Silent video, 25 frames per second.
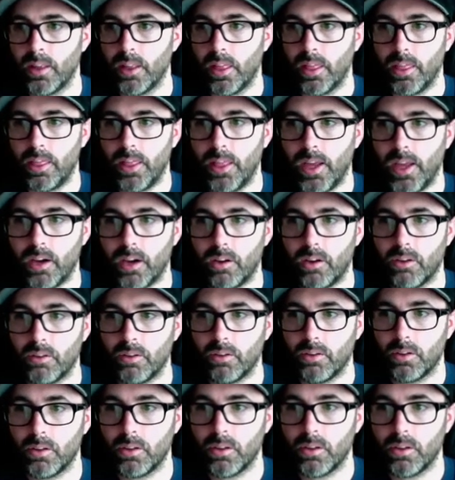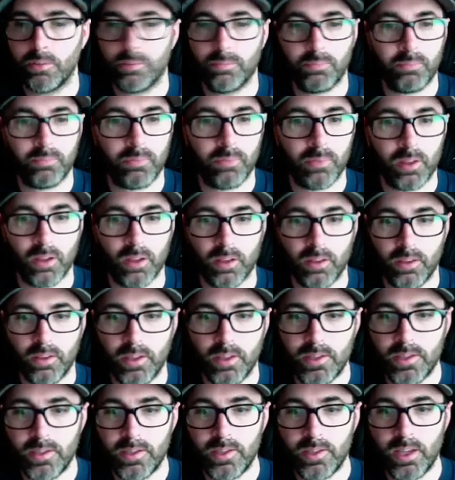Now,
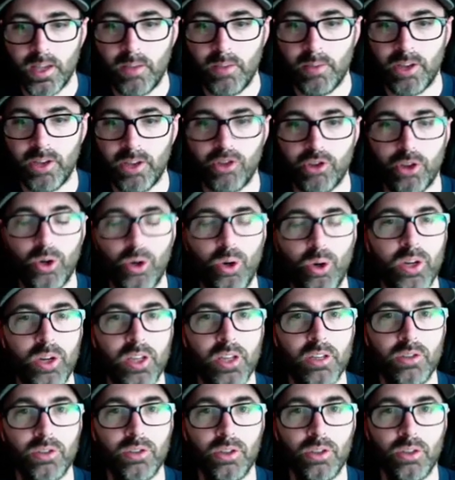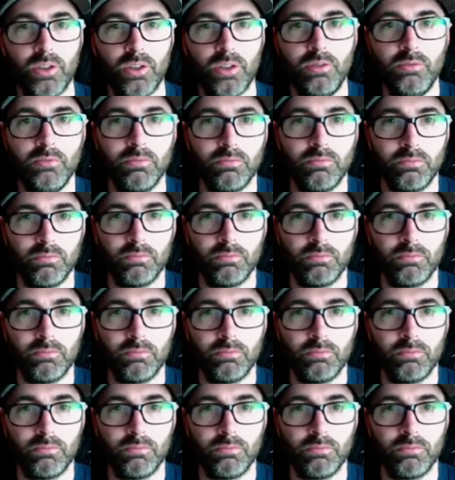this is the image according to